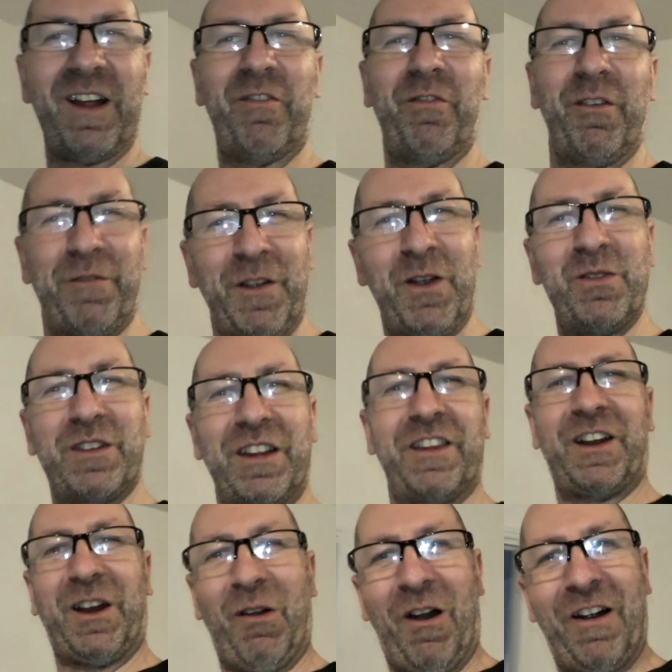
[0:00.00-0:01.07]
I've reviewed
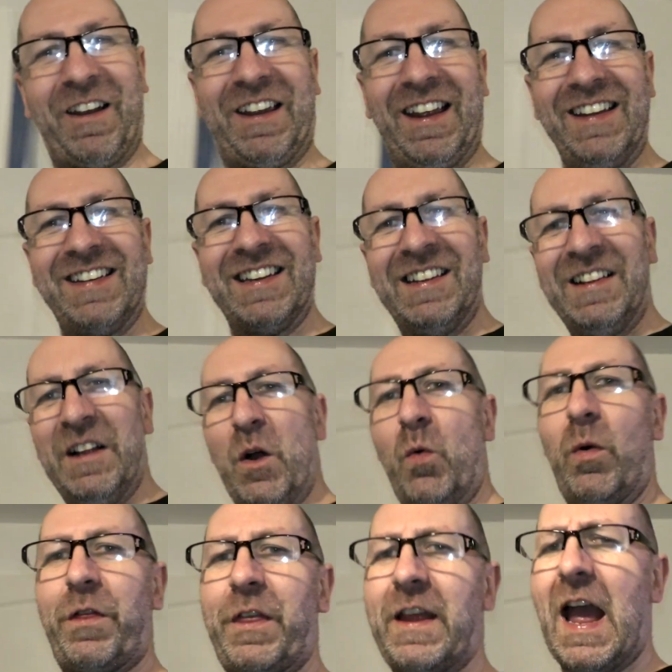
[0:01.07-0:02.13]
The Karate Kid
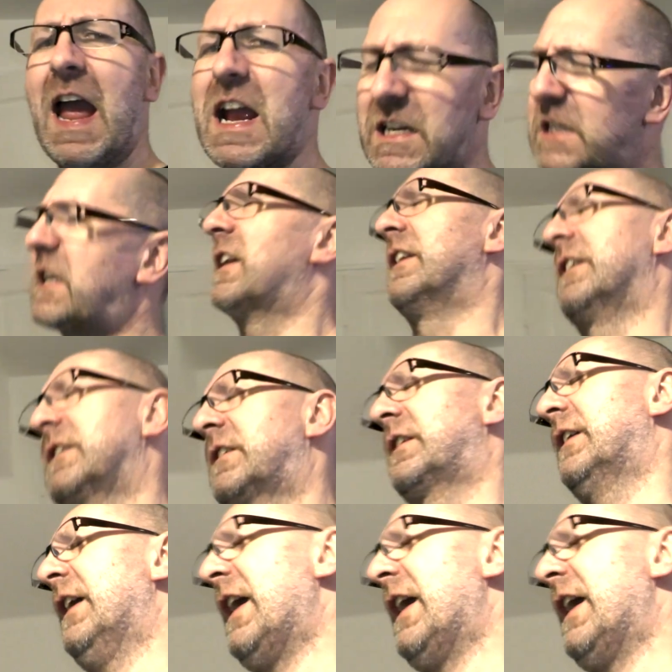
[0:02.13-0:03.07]
with the excellent,